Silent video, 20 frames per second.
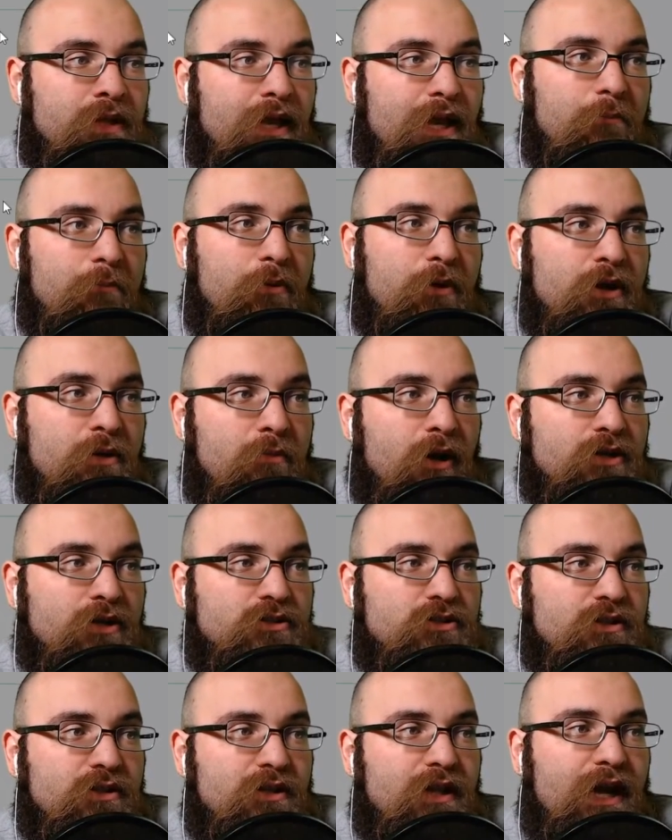and pretty much
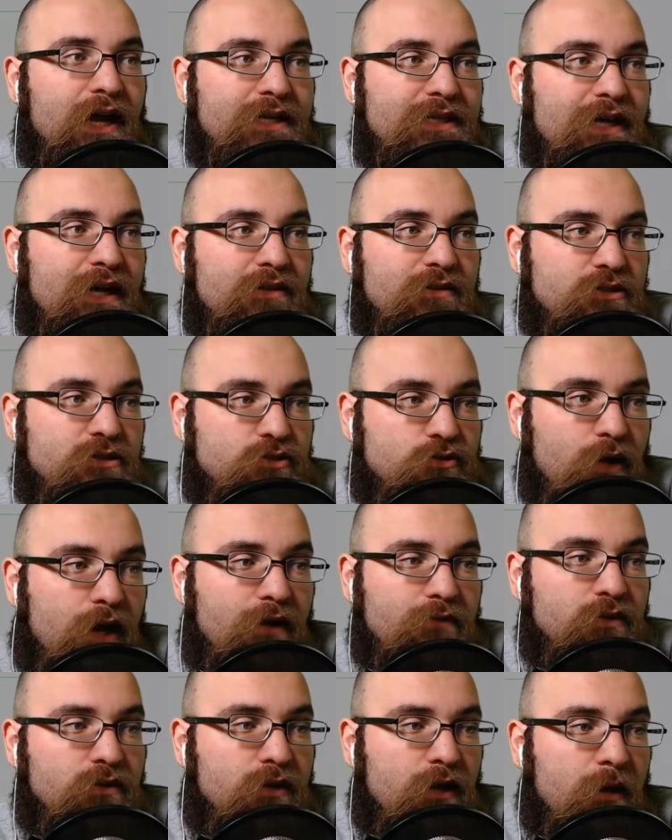lock down this
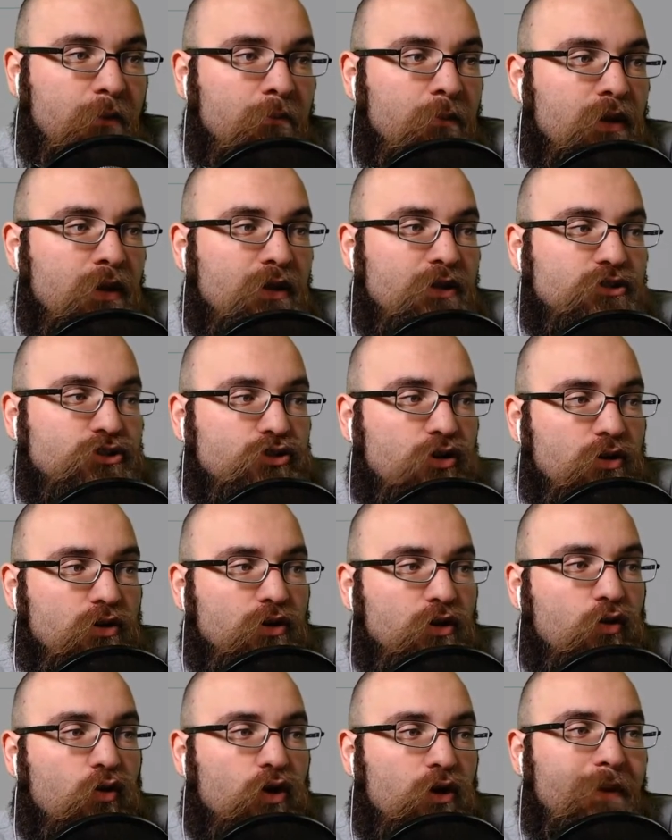draft, okay? Sure, the
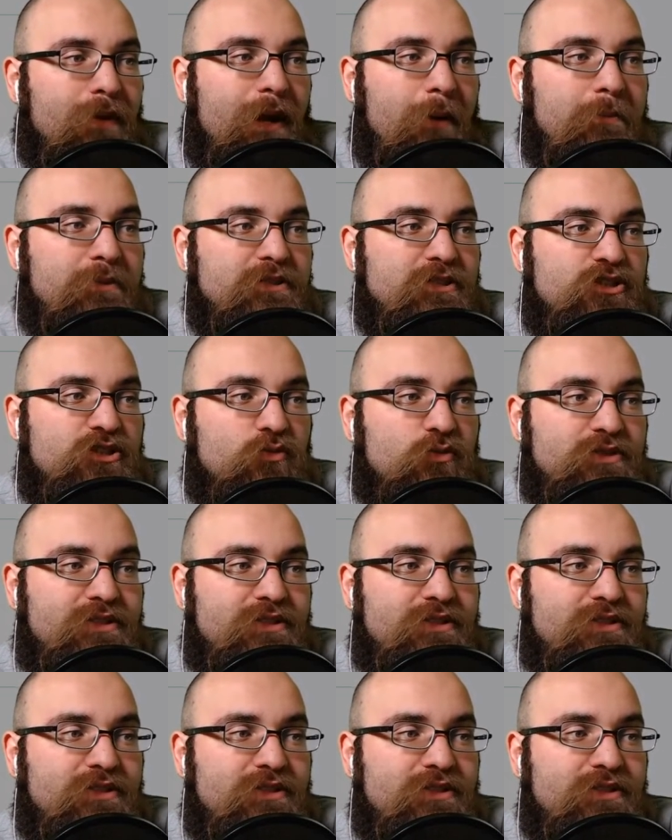quarterback position was